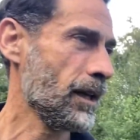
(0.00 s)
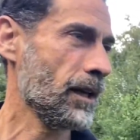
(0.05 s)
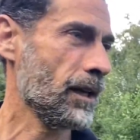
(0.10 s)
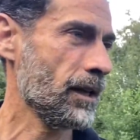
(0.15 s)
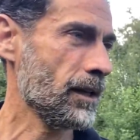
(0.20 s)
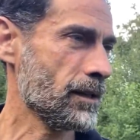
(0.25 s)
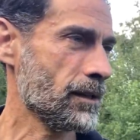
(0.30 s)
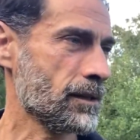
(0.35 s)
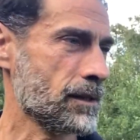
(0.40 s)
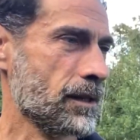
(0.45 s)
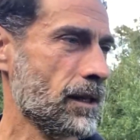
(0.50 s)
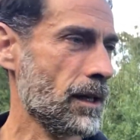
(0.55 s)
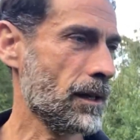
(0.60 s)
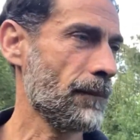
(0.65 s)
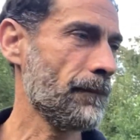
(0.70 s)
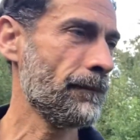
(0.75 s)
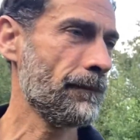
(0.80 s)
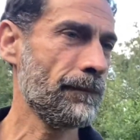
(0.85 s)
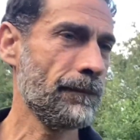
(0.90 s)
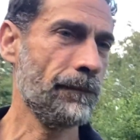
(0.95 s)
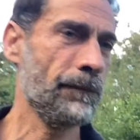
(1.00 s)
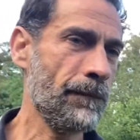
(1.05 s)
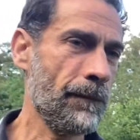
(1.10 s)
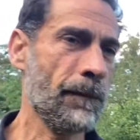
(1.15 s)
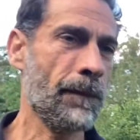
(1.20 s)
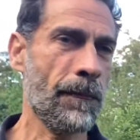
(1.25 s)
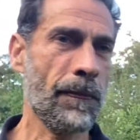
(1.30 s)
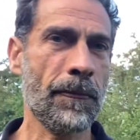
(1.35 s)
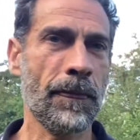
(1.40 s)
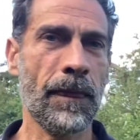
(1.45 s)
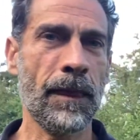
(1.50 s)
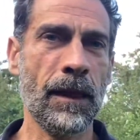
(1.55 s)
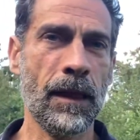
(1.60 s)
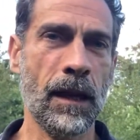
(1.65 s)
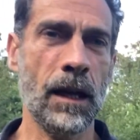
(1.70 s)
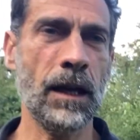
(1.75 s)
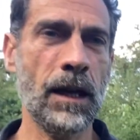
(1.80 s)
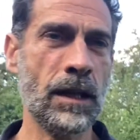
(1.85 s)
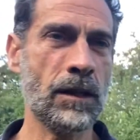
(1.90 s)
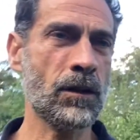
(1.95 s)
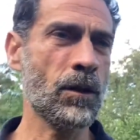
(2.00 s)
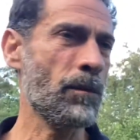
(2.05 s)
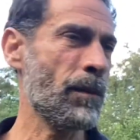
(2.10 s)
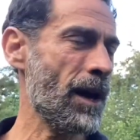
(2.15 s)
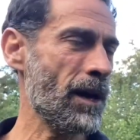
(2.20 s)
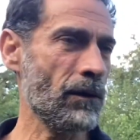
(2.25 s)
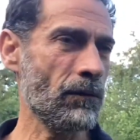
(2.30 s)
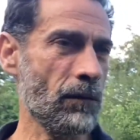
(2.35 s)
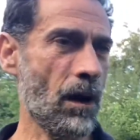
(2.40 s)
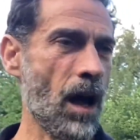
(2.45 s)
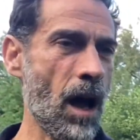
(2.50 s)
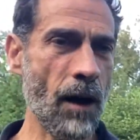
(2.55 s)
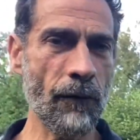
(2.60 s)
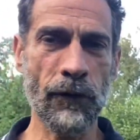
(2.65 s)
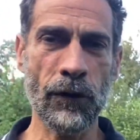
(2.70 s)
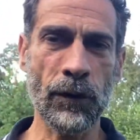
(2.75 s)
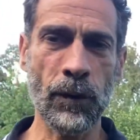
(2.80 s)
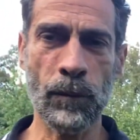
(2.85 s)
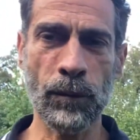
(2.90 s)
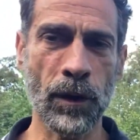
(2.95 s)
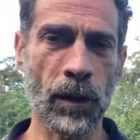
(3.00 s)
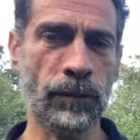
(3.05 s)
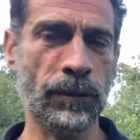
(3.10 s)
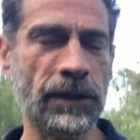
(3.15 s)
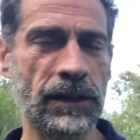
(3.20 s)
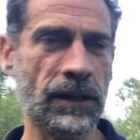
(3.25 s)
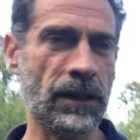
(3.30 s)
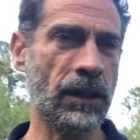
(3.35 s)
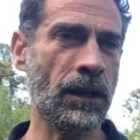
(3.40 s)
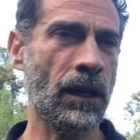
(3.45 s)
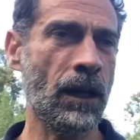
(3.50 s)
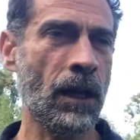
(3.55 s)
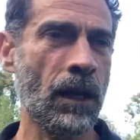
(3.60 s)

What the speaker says: It's about half of the property,